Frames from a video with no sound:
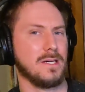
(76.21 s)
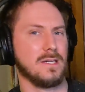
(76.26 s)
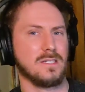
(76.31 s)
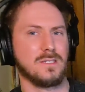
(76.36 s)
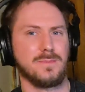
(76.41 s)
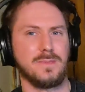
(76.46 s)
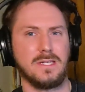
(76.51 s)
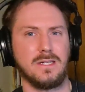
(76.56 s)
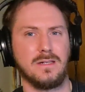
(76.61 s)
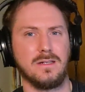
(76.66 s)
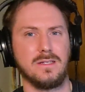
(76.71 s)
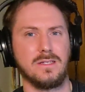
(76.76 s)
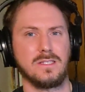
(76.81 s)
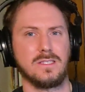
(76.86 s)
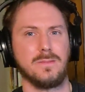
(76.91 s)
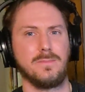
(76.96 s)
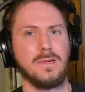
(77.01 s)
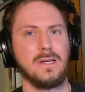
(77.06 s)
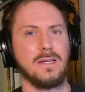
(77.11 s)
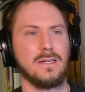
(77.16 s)
about is
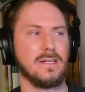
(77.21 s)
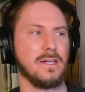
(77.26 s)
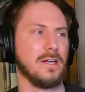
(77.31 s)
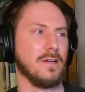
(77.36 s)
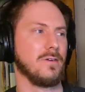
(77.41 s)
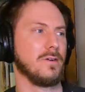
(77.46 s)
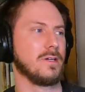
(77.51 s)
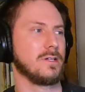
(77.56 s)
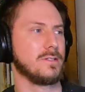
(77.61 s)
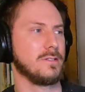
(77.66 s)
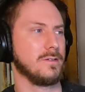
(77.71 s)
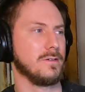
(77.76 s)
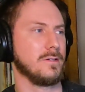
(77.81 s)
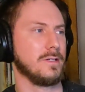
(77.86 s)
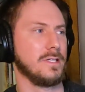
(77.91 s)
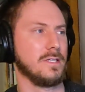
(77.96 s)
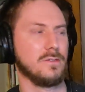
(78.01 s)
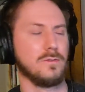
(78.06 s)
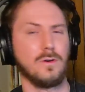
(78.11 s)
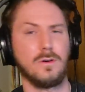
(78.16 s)
because the main
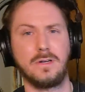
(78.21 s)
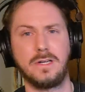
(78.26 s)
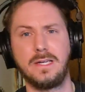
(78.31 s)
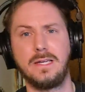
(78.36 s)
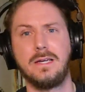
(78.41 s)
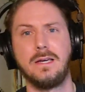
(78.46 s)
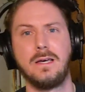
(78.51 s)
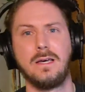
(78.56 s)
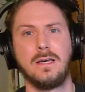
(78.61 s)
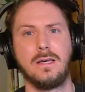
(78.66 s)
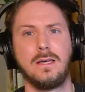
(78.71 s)
character, Hitori,